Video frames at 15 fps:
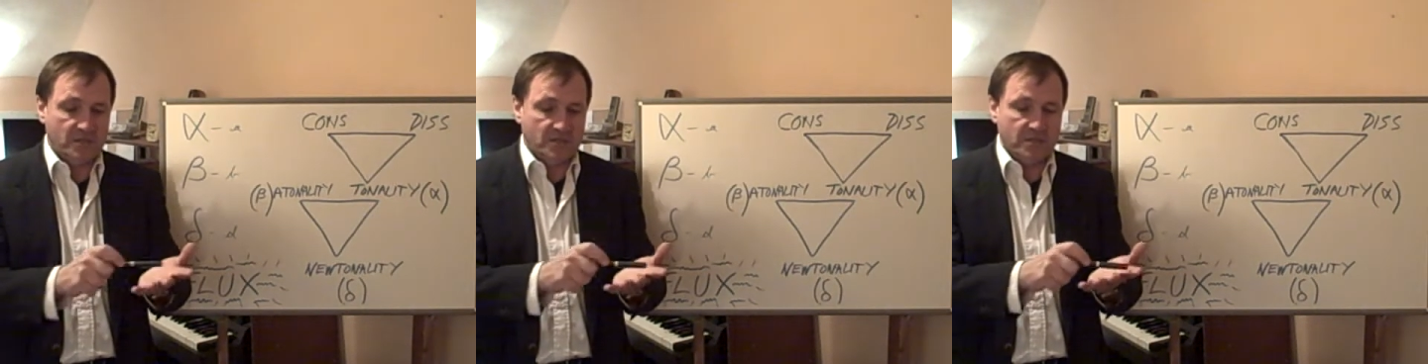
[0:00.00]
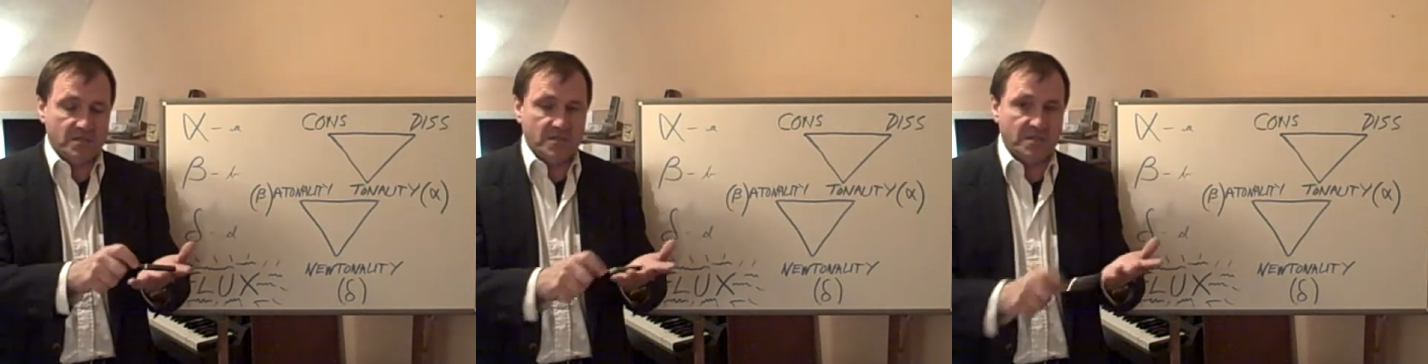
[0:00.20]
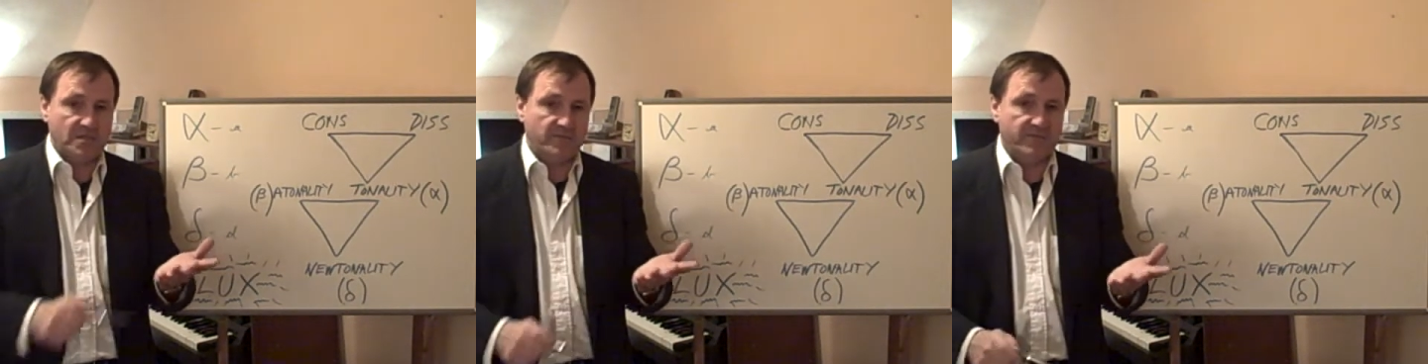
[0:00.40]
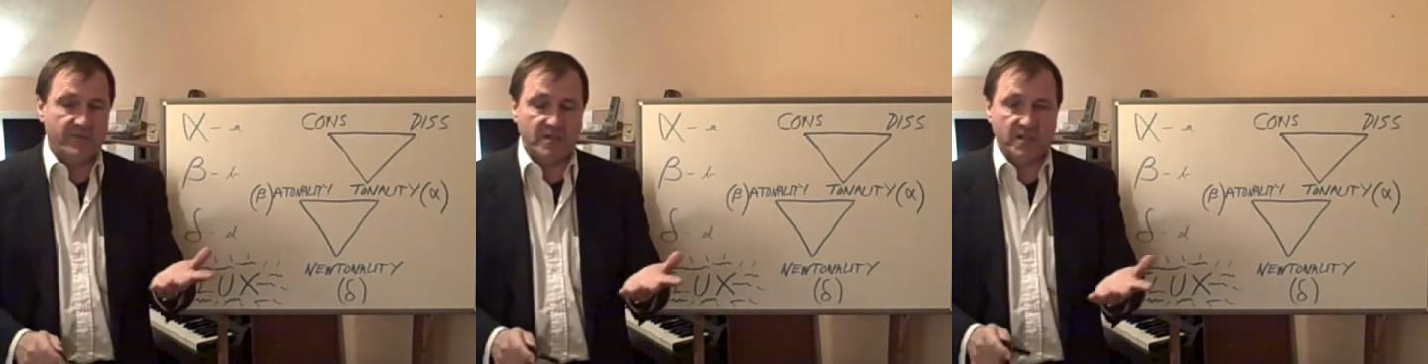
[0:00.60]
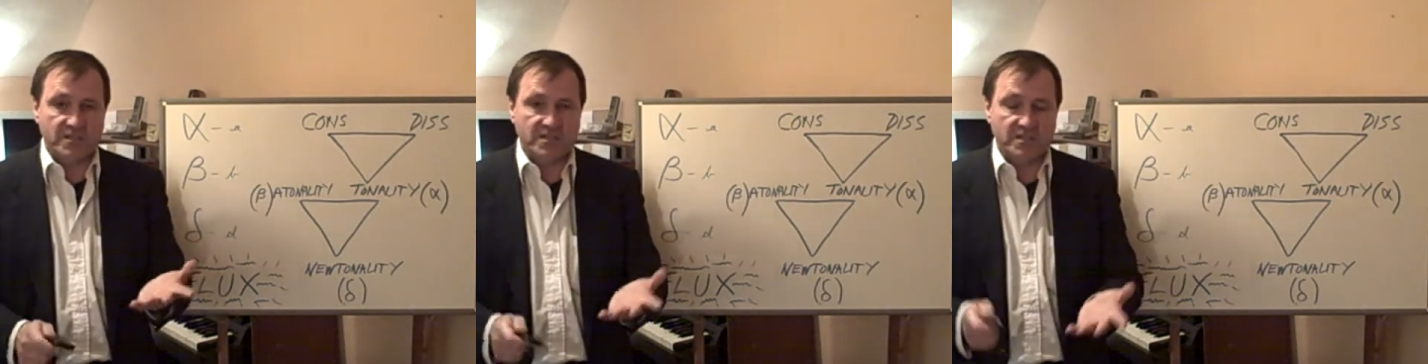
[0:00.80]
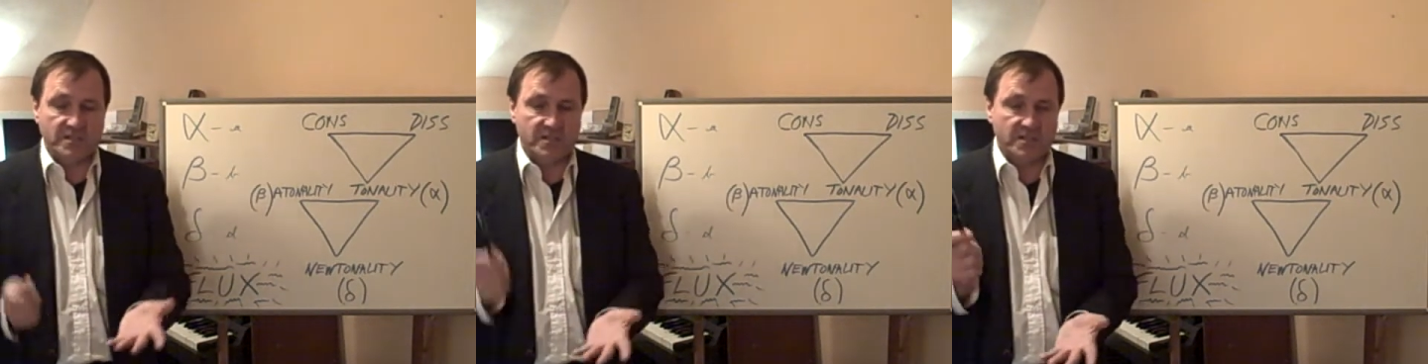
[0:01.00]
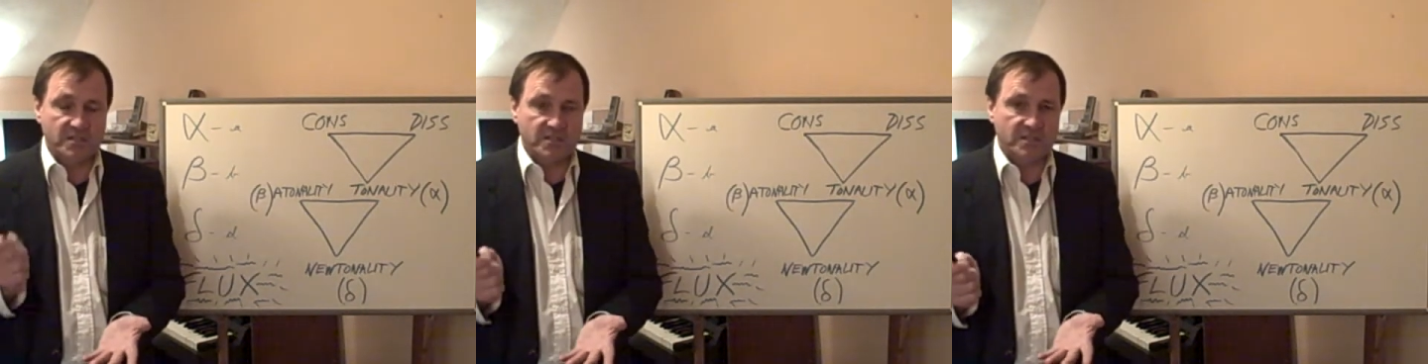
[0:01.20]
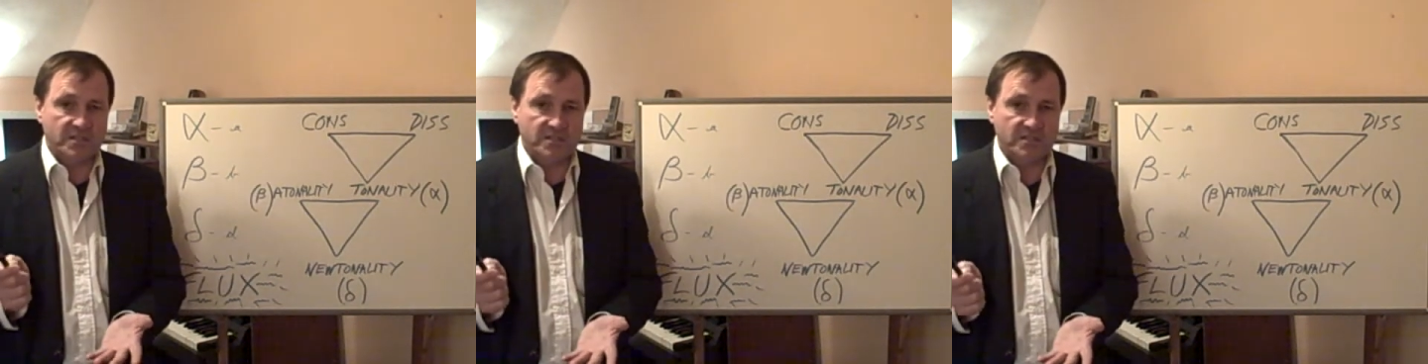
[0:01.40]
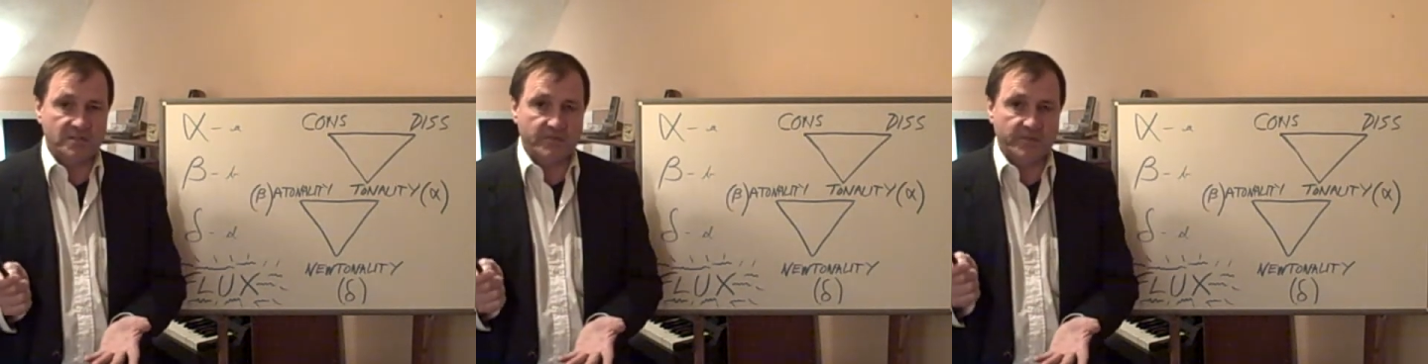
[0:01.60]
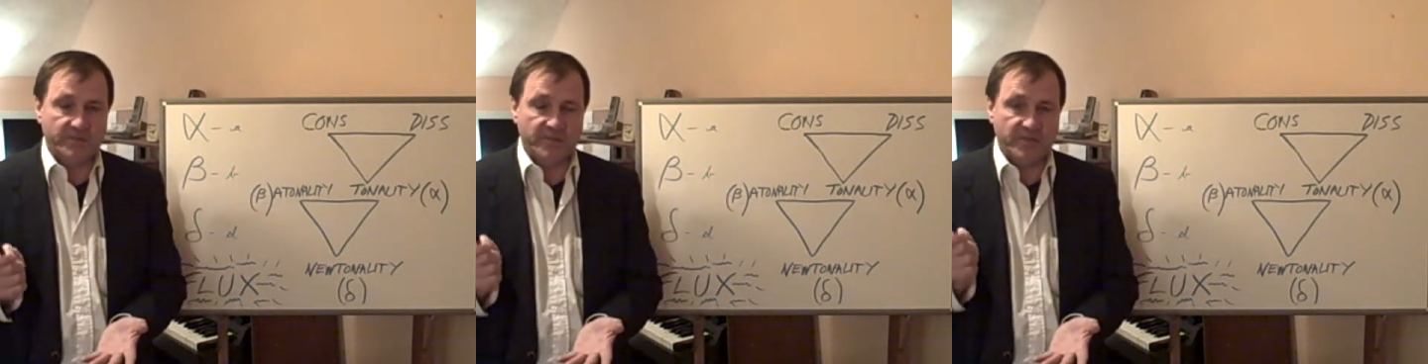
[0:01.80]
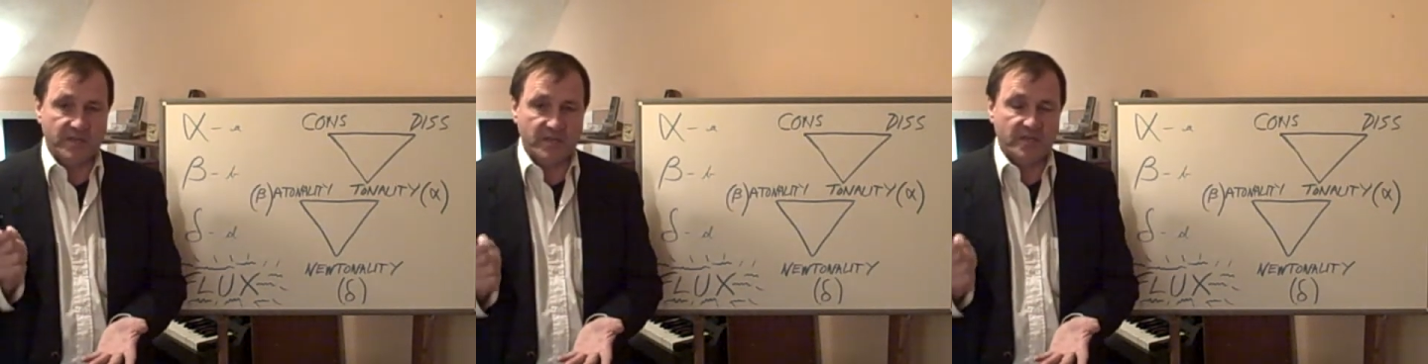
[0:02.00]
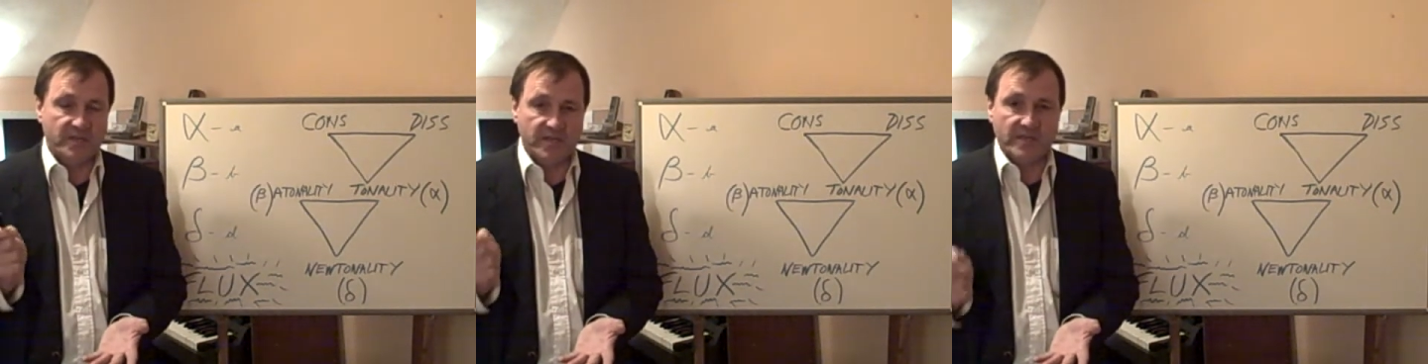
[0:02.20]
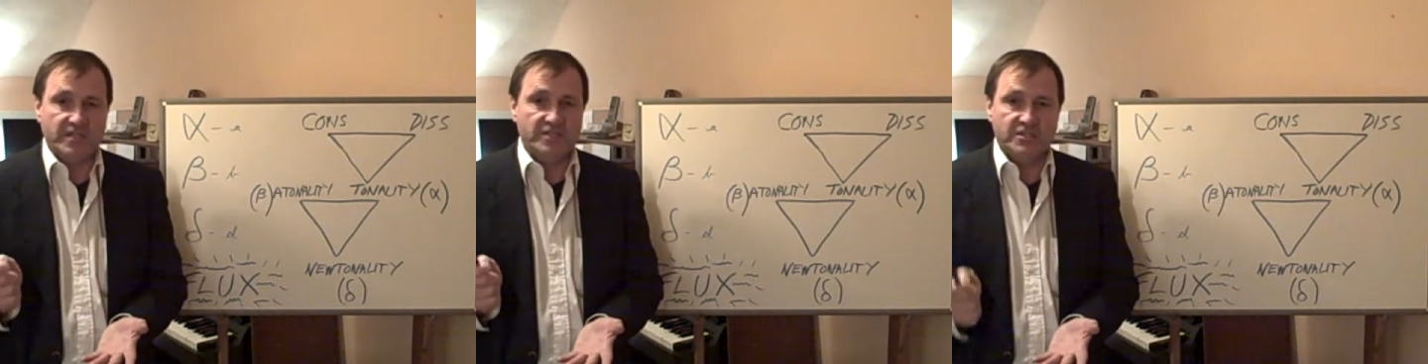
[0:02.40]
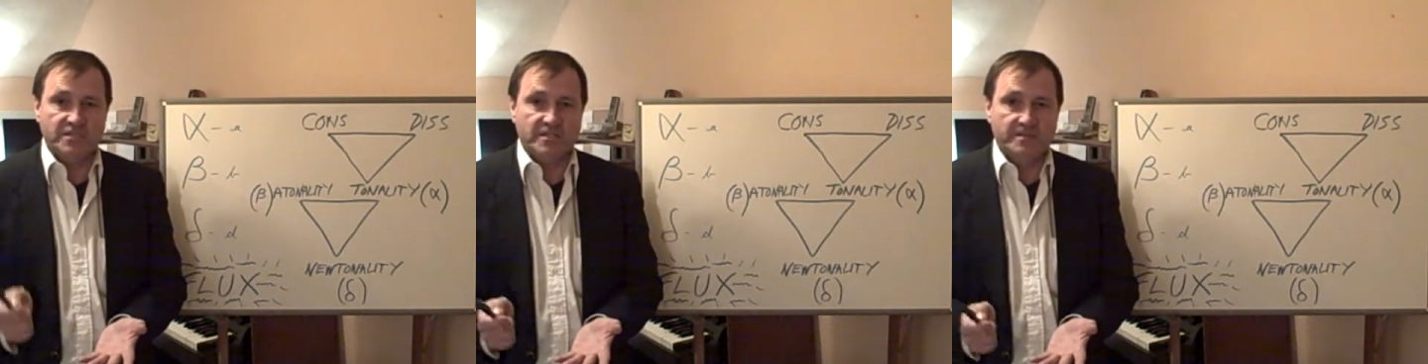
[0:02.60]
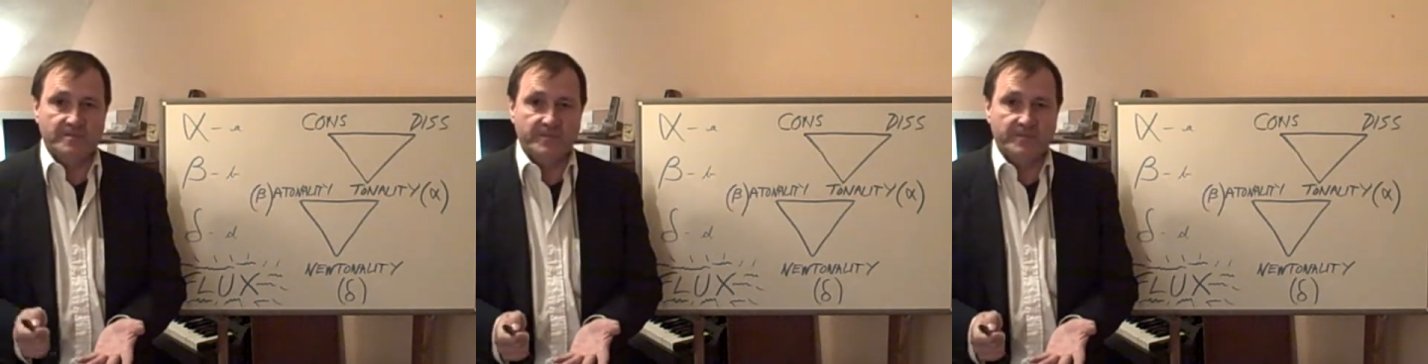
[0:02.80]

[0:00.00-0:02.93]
none of these exist in nature.